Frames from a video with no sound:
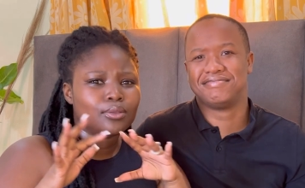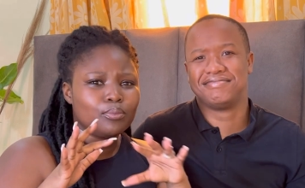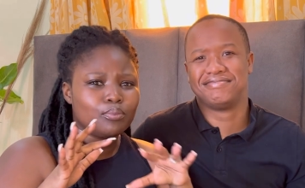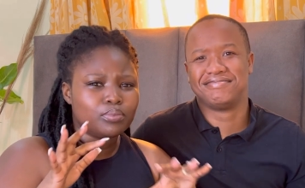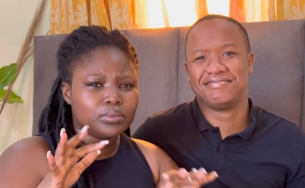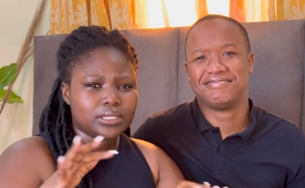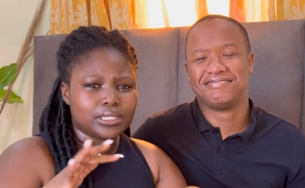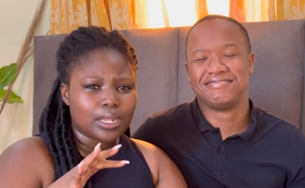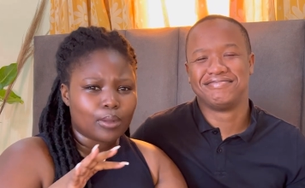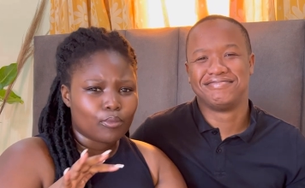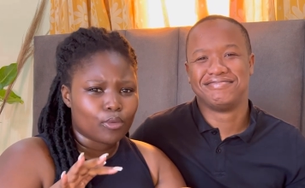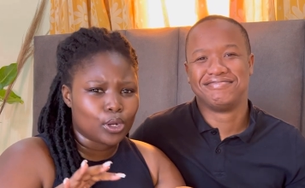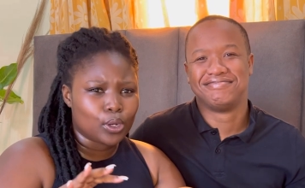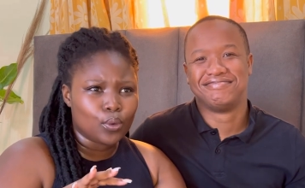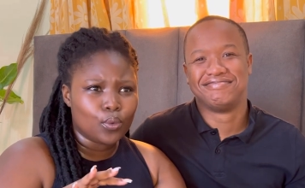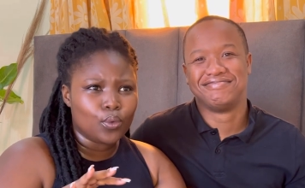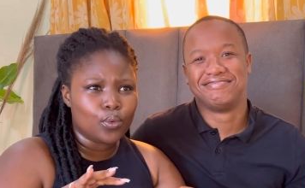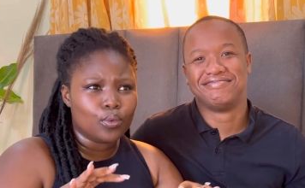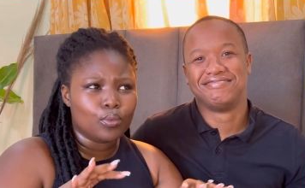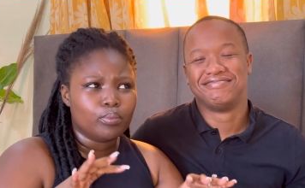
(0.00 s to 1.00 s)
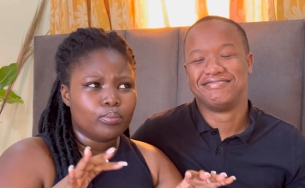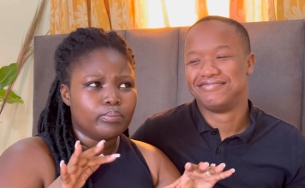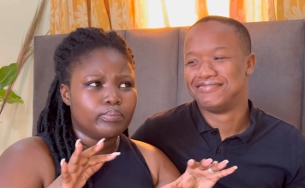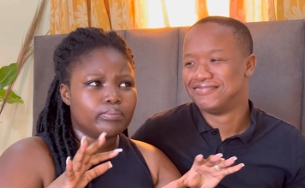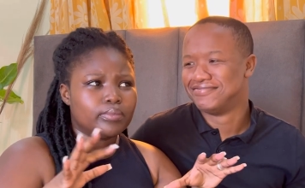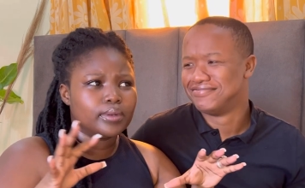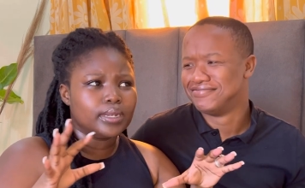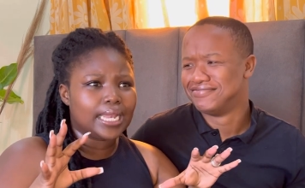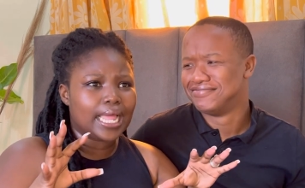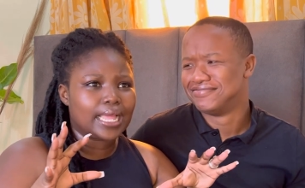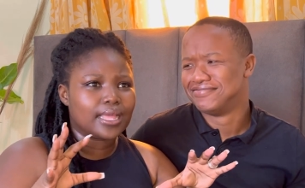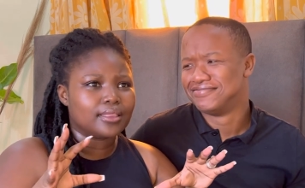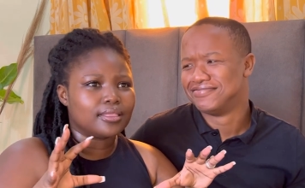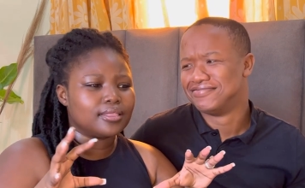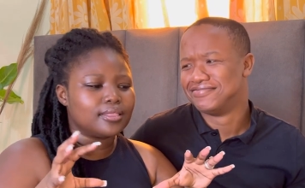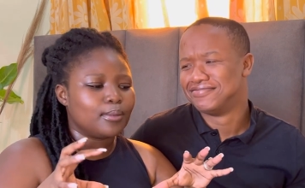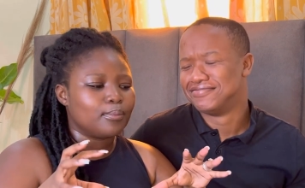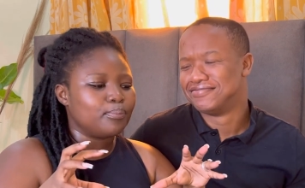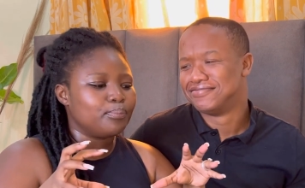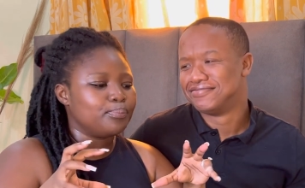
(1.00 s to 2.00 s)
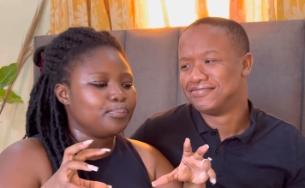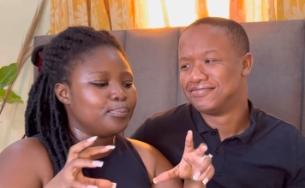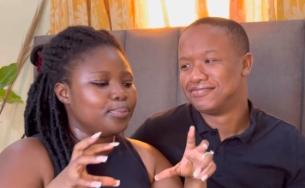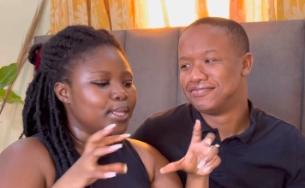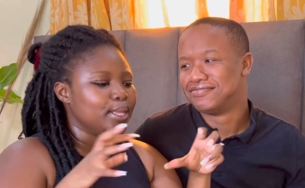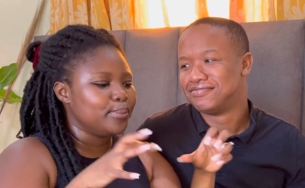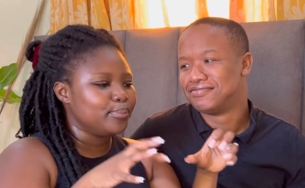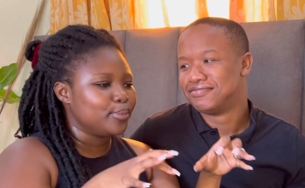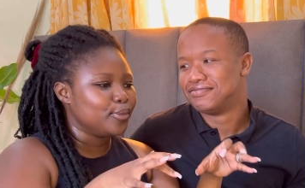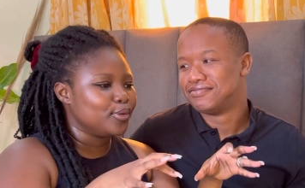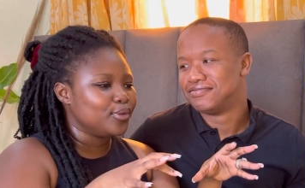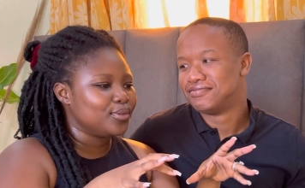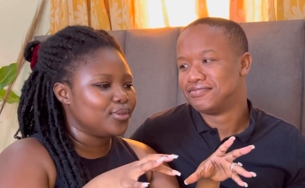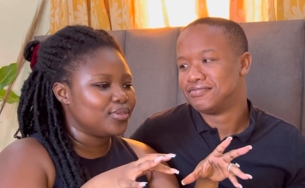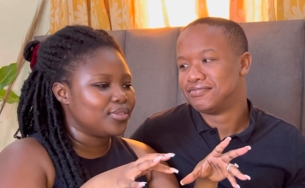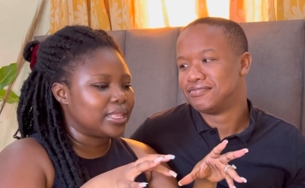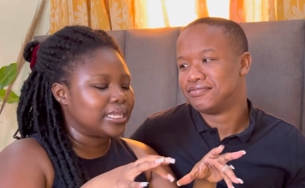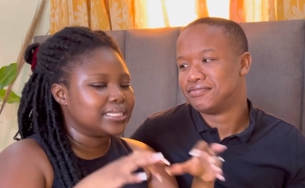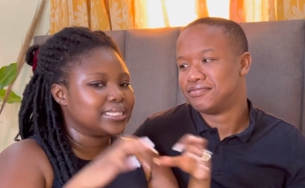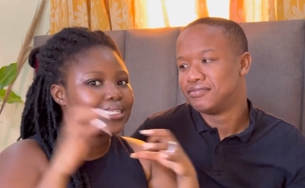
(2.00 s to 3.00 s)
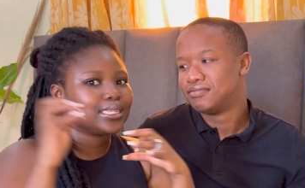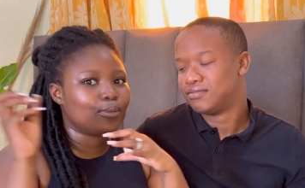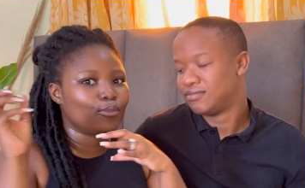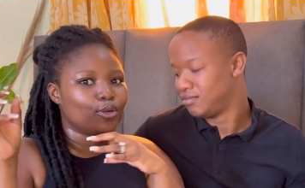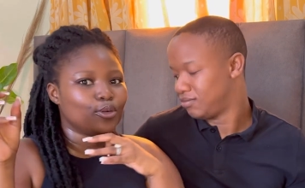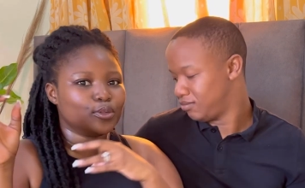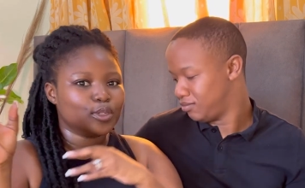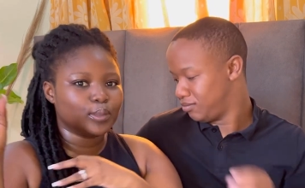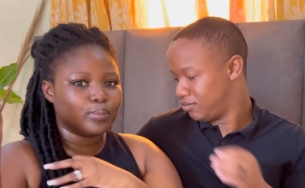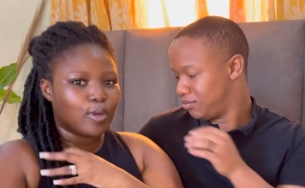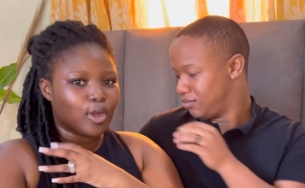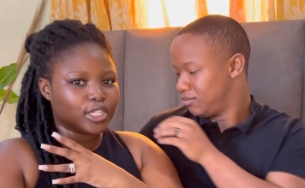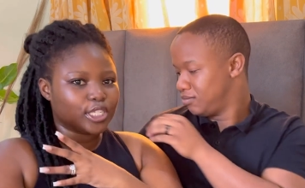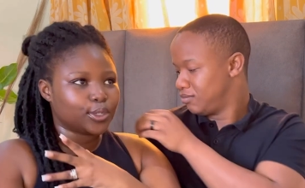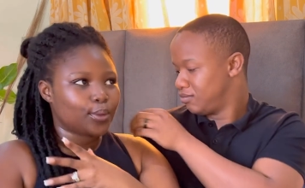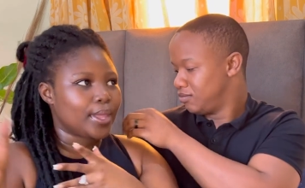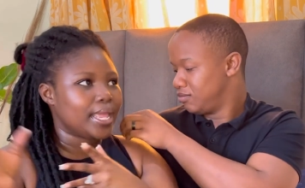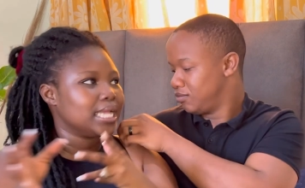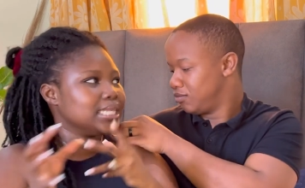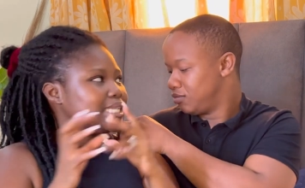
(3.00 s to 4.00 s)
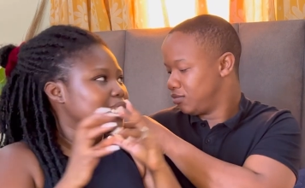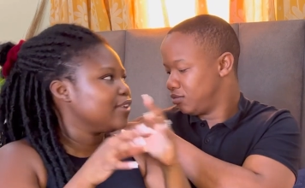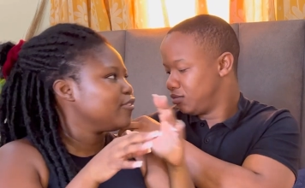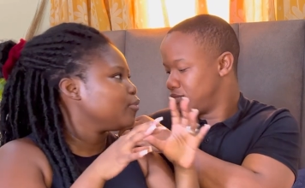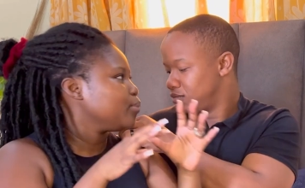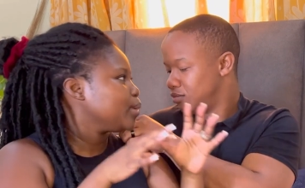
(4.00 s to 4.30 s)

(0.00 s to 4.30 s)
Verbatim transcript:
Speaker 1: someone who like the people that someone who's passed away has left